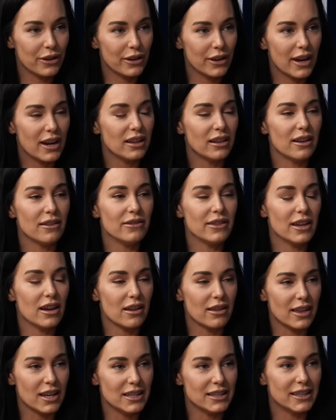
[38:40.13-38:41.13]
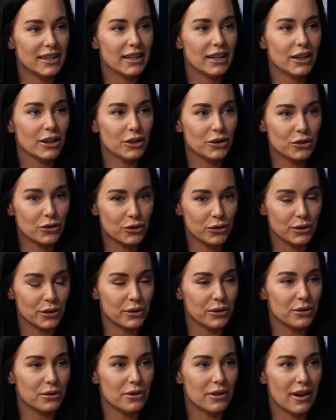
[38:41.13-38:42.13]
I mm-hmm. love the authentic,
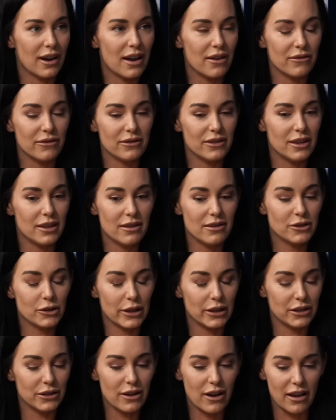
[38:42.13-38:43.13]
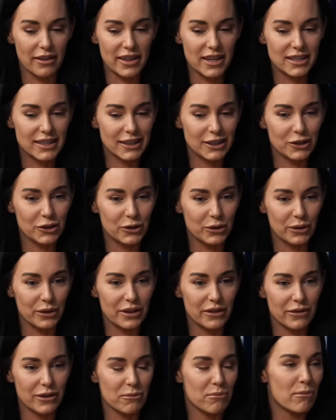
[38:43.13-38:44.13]
true of the authentic truth of
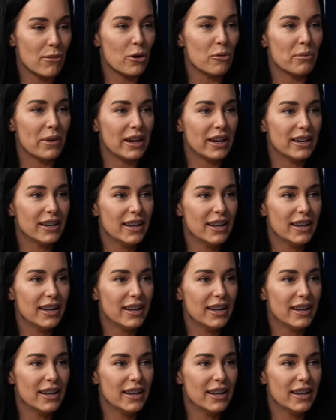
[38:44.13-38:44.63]
the moment.